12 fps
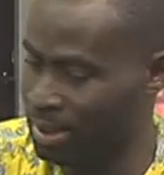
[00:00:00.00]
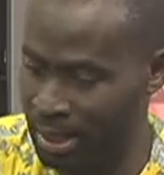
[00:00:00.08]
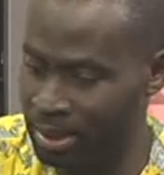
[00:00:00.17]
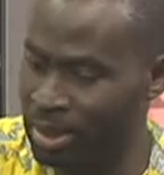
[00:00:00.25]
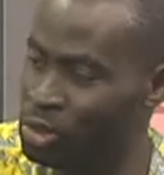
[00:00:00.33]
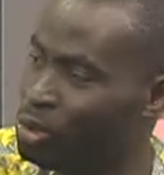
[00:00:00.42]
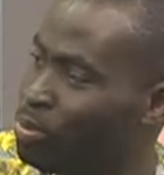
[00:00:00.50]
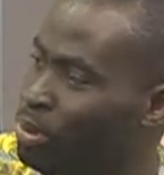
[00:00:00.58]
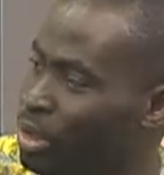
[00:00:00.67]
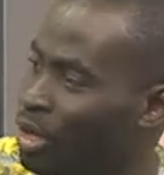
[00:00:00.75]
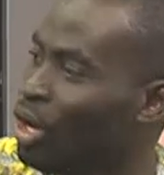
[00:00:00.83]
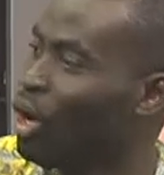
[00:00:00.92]
Then the
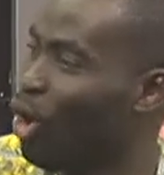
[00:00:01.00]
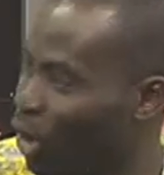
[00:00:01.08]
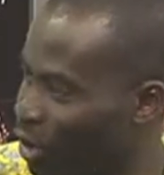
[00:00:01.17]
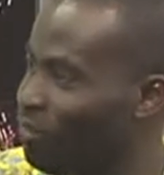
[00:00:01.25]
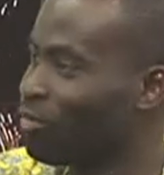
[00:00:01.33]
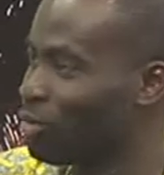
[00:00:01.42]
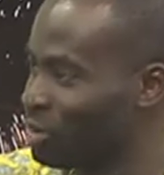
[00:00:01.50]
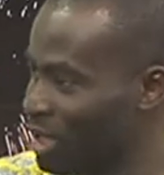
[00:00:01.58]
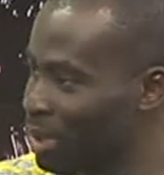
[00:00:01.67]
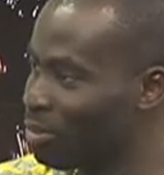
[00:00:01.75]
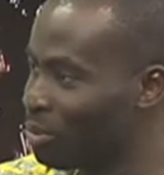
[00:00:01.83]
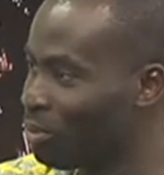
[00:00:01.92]
Jubilee oil field
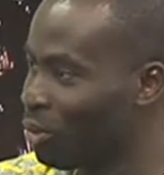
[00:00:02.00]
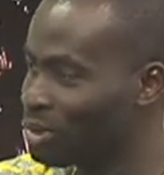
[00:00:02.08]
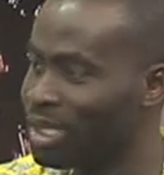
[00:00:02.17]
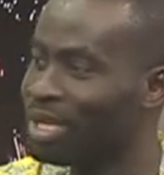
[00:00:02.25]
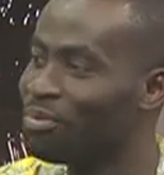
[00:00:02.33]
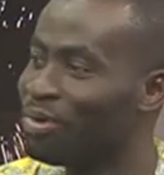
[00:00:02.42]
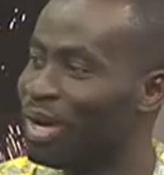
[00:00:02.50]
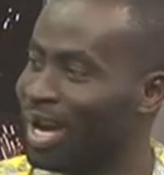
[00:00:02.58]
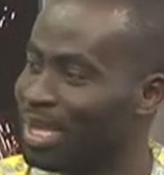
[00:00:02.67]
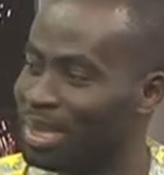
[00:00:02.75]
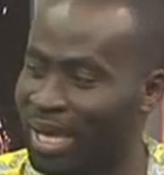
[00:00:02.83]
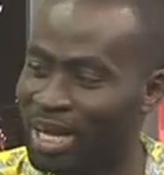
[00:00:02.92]
came on board. Then we
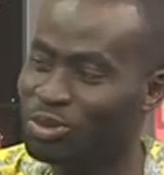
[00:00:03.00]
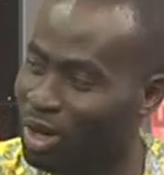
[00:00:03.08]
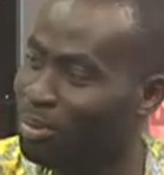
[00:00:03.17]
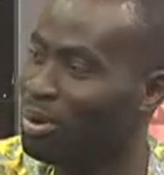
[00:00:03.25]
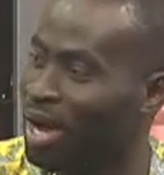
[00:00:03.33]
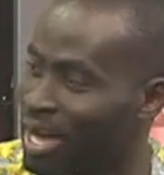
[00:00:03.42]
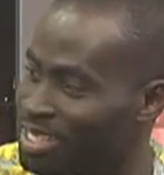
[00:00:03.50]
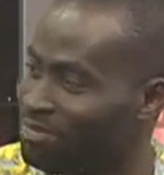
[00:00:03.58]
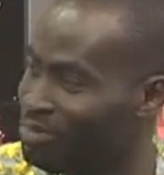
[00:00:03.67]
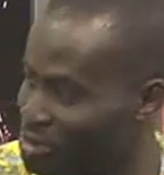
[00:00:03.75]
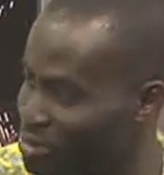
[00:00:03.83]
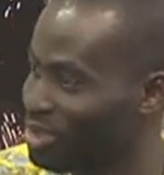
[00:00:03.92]
had the Atuabo gas
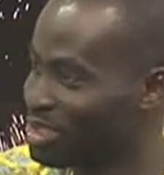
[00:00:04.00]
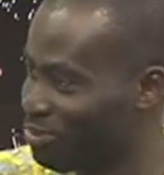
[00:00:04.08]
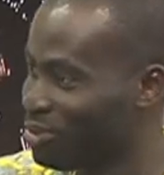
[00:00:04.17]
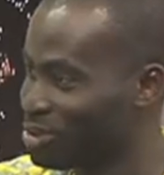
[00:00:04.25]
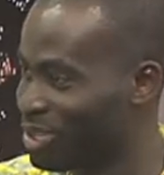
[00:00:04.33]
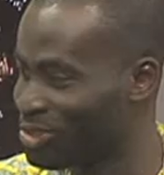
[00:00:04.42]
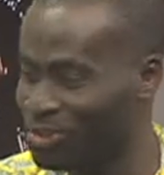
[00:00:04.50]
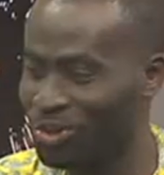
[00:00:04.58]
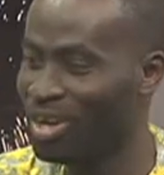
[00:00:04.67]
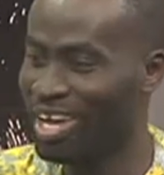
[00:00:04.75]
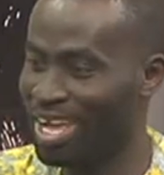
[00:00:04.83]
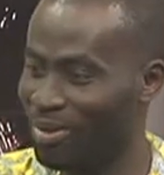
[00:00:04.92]
infrastructure project. So
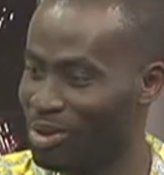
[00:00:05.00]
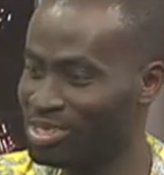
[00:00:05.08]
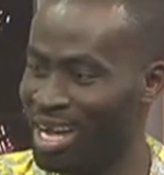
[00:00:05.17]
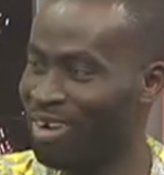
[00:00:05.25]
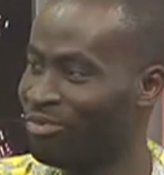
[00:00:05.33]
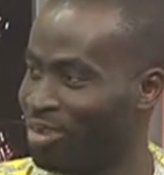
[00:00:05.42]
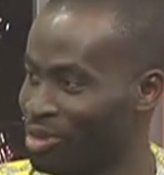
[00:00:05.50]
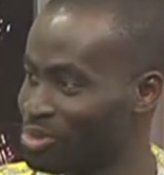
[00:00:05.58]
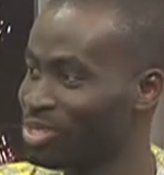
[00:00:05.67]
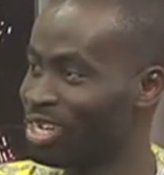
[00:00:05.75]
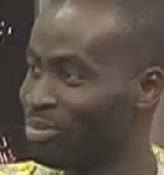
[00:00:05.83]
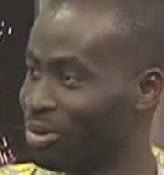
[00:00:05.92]
it was time for us to
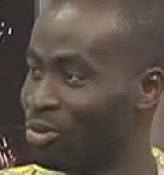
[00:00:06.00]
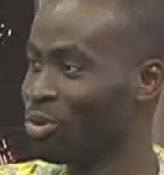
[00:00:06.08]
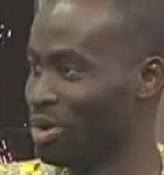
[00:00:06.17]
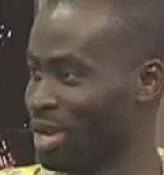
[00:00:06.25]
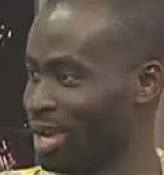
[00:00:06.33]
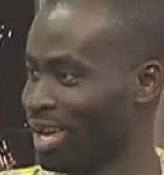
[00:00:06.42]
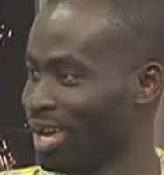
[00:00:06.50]
celebrate. Hooray!